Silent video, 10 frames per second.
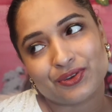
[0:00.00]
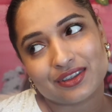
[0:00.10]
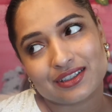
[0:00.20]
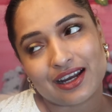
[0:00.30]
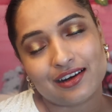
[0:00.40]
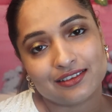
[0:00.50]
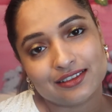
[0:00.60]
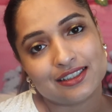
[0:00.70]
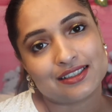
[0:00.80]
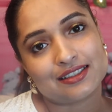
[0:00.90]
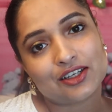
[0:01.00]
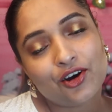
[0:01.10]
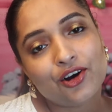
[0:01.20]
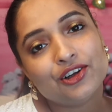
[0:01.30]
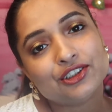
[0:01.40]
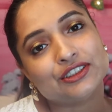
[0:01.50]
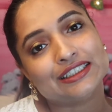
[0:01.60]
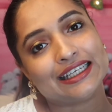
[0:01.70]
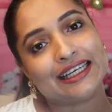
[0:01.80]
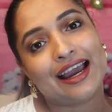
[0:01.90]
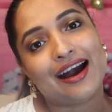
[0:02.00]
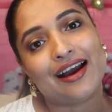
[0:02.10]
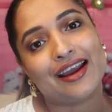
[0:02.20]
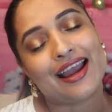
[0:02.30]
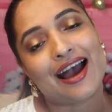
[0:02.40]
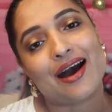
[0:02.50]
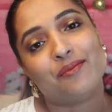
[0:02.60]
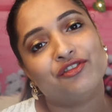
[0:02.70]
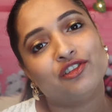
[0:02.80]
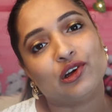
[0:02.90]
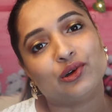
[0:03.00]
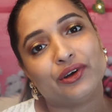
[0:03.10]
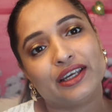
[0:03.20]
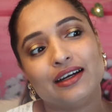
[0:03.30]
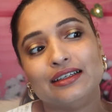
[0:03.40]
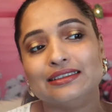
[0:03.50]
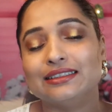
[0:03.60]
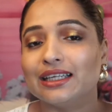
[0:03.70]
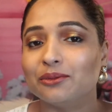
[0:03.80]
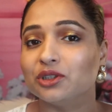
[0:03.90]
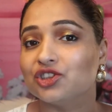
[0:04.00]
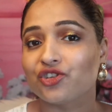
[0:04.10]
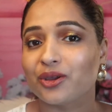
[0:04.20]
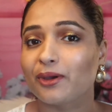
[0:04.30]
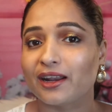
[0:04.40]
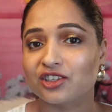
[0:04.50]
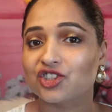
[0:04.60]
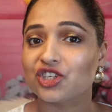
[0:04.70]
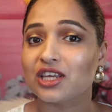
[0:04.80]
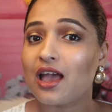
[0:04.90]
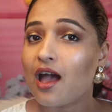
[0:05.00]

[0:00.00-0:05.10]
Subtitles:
the title says it all, today I am following a Debasree Banerjee